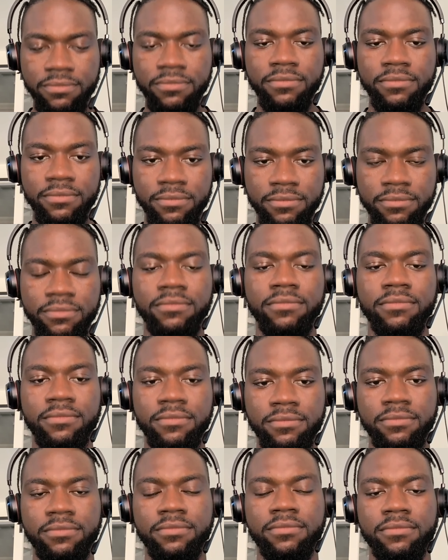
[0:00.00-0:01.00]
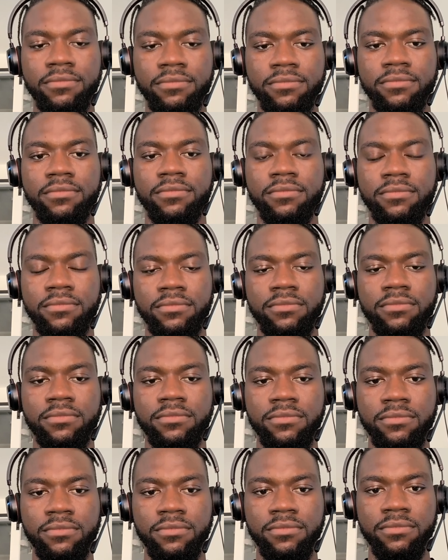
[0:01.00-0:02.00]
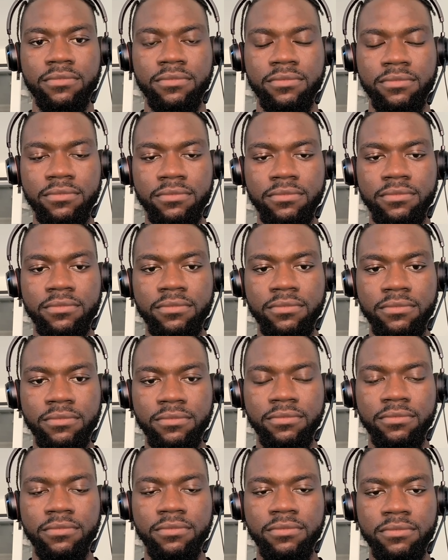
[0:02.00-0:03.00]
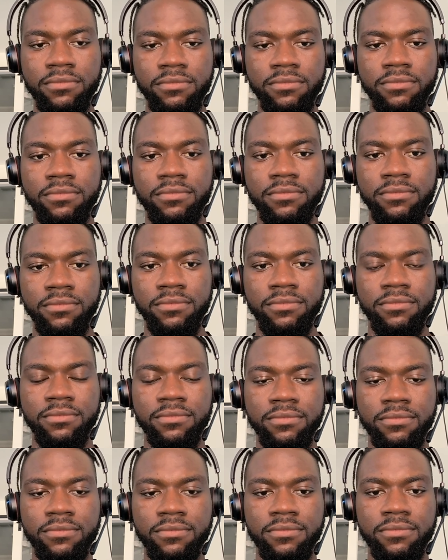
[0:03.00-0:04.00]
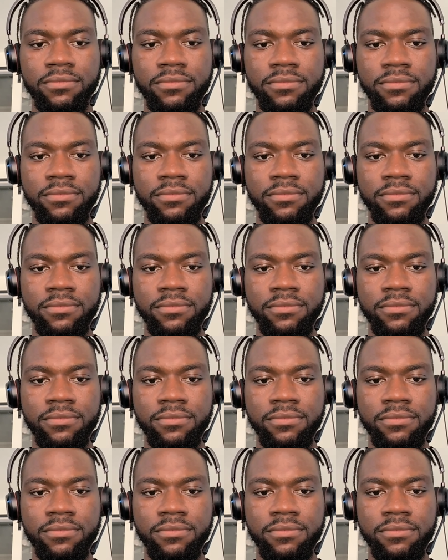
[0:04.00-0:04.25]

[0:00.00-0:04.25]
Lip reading: (not speaking)